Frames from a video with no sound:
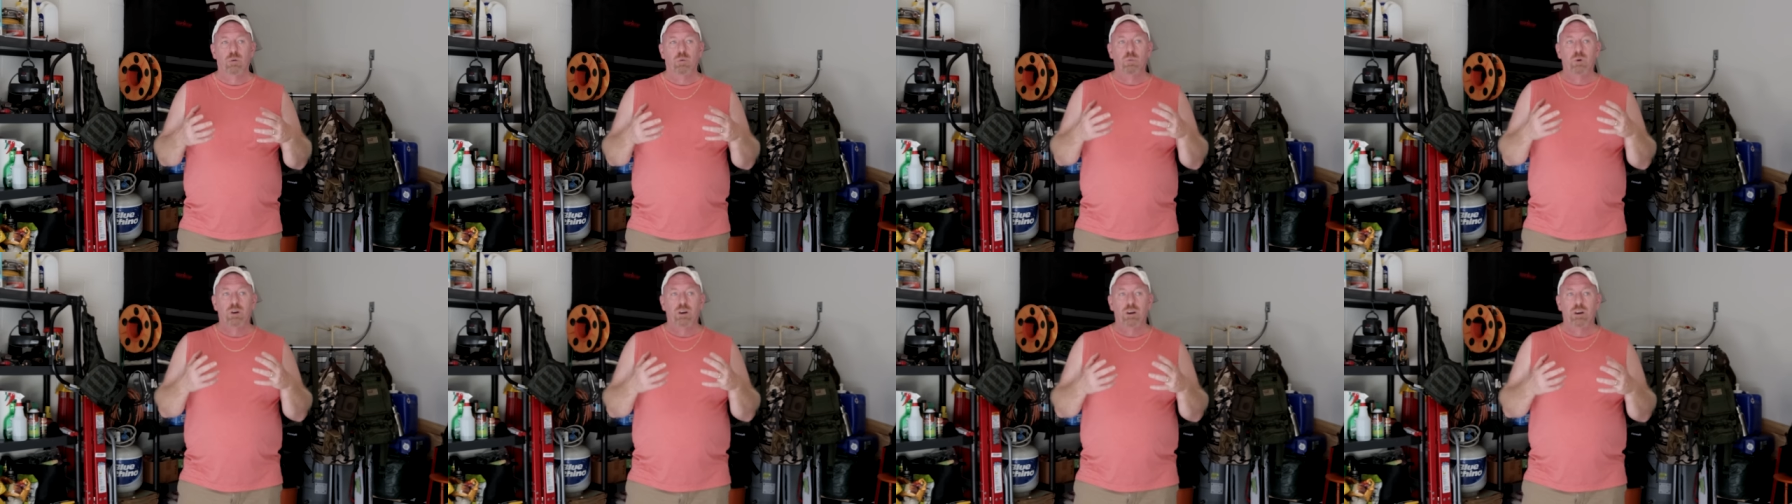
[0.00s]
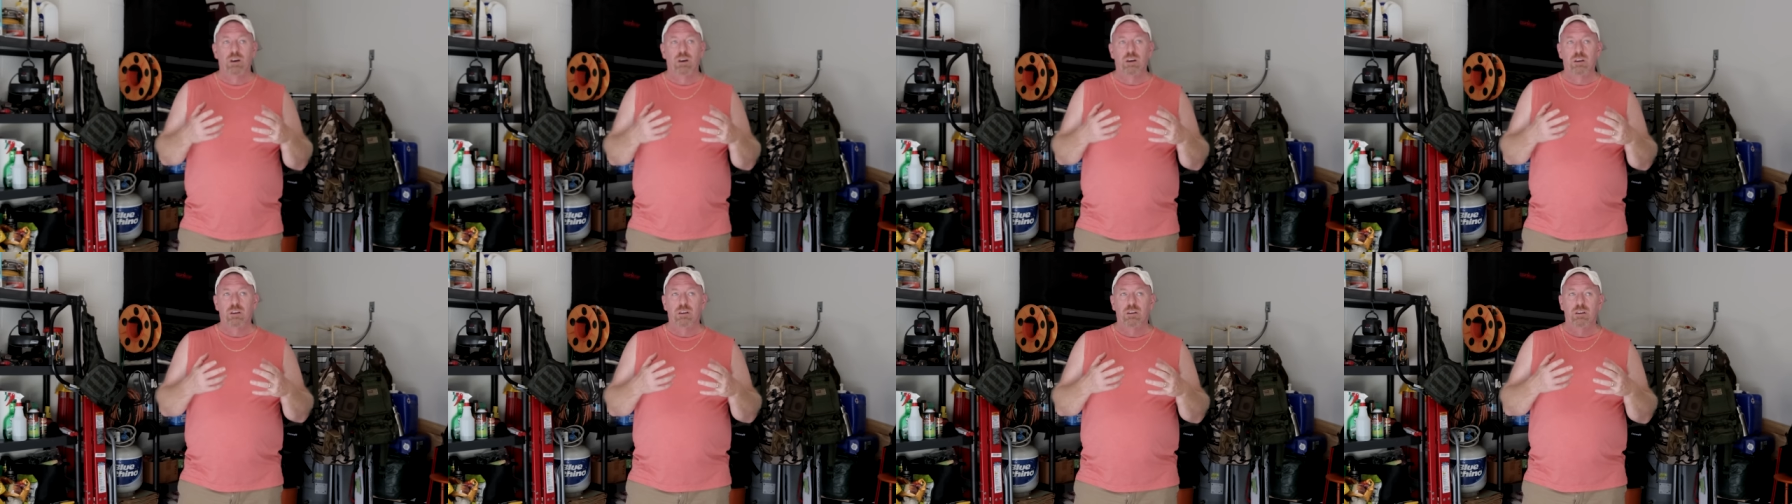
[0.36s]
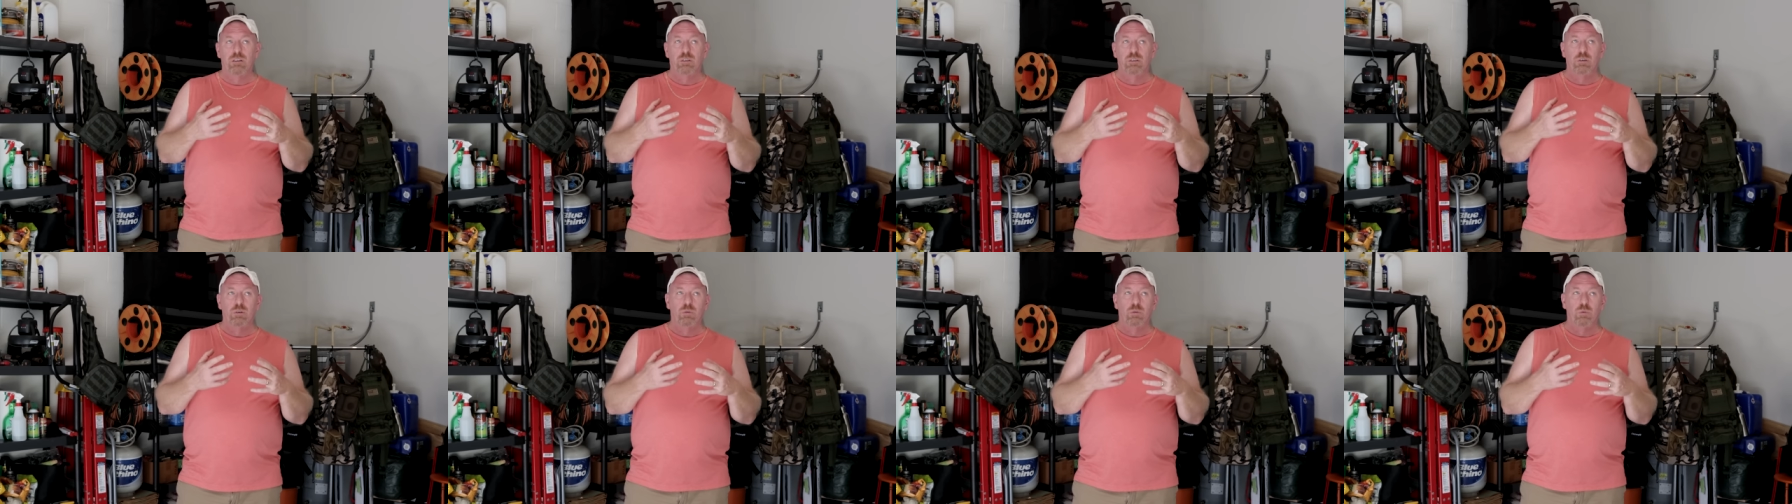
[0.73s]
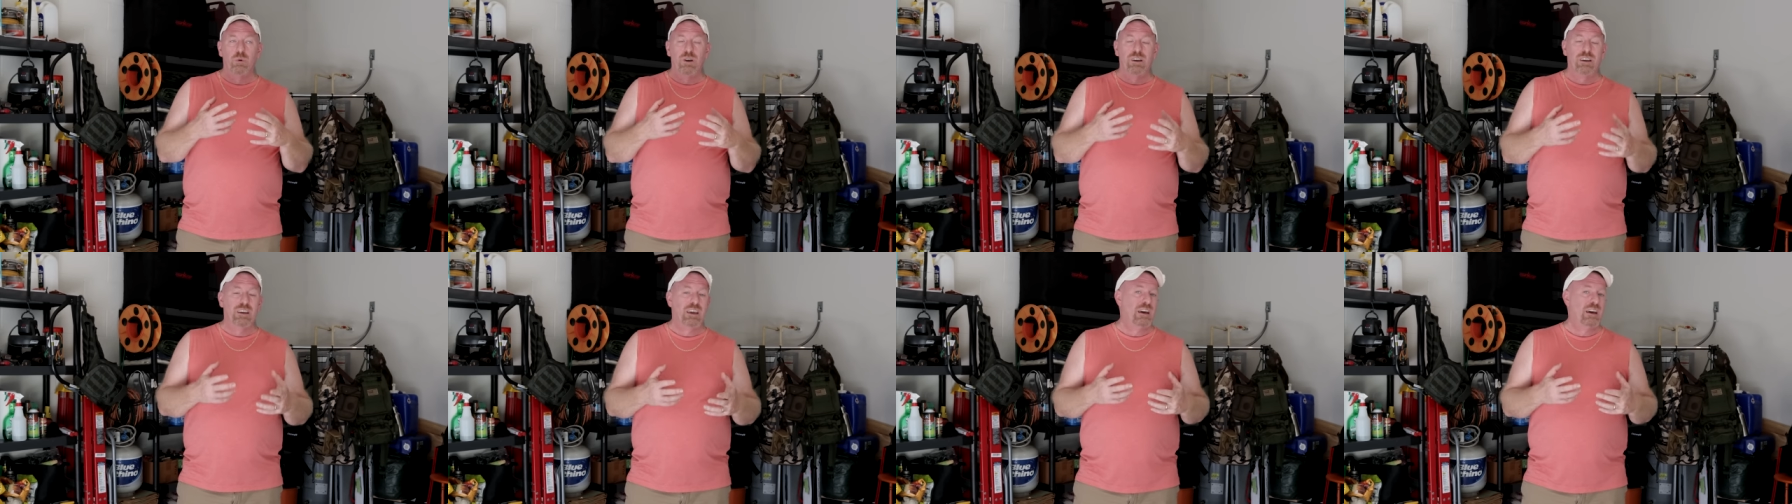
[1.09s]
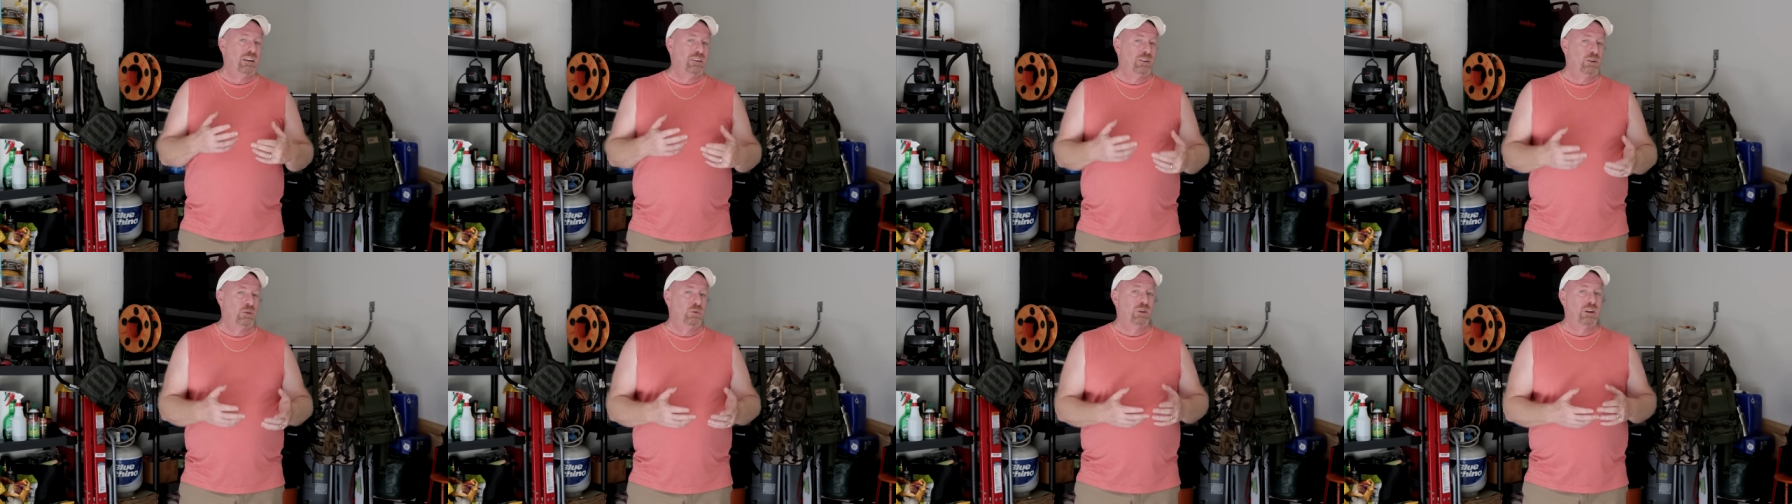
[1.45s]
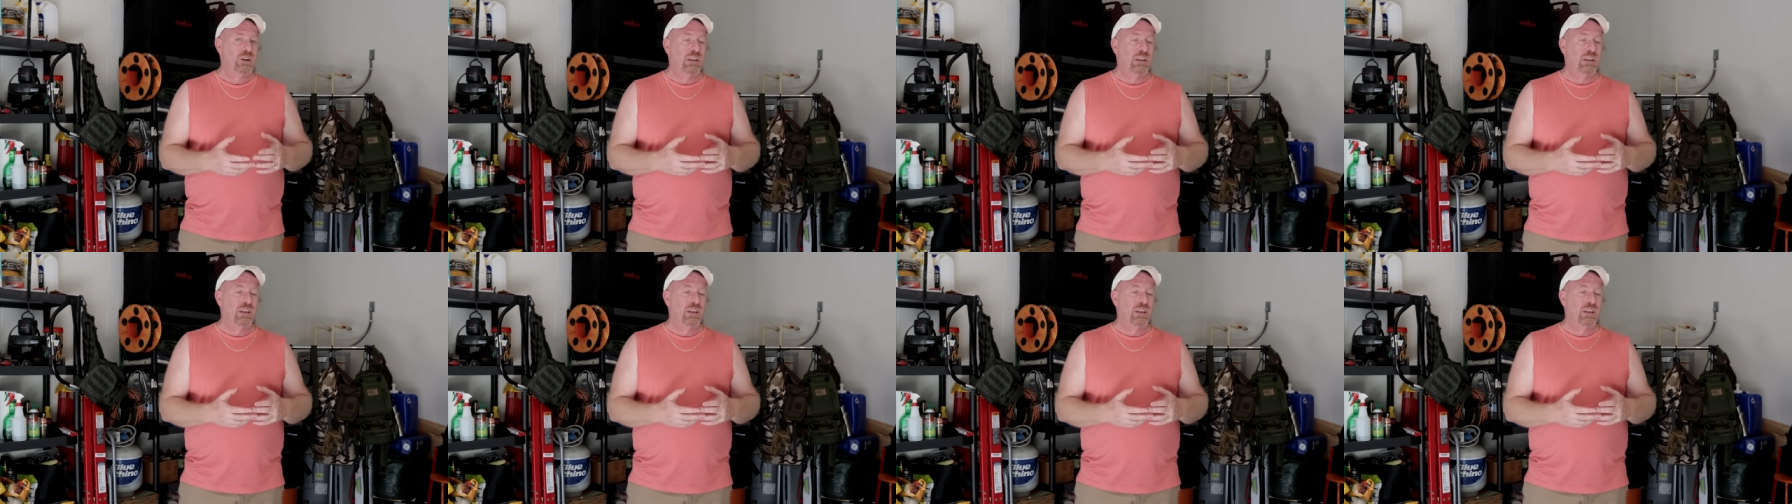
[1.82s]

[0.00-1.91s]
when we can't do